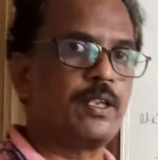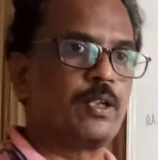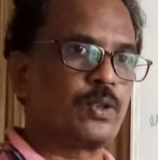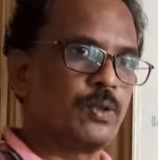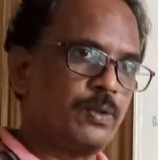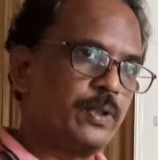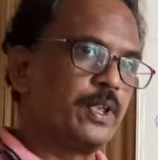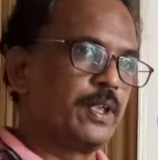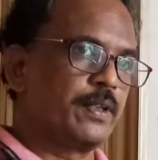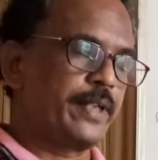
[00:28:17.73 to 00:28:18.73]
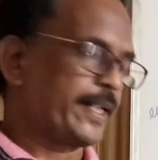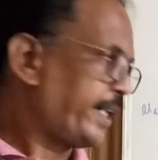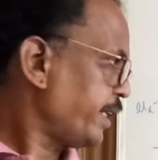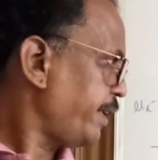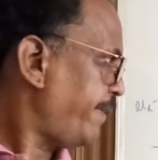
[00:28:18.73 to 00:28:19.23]
So
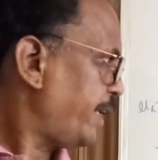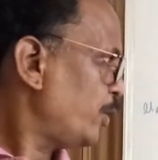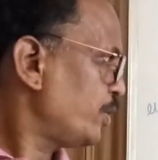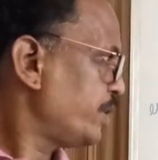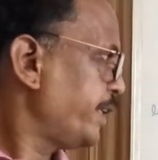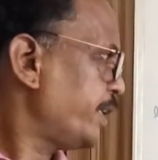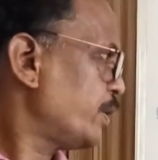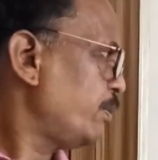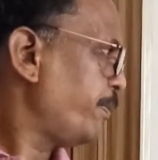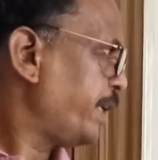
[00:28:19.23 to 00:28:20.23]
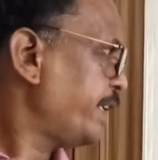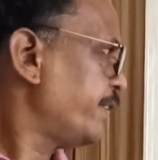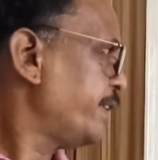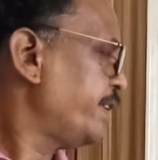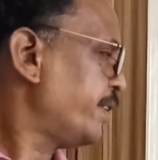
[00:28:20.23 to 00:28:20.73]
taking the values near to mean,
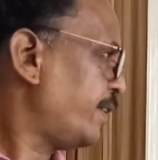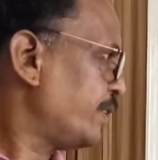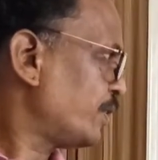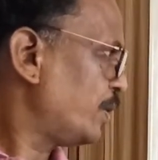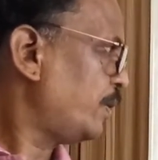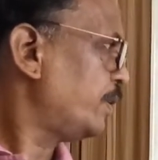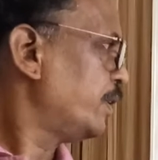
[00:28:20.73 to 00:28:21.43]
here also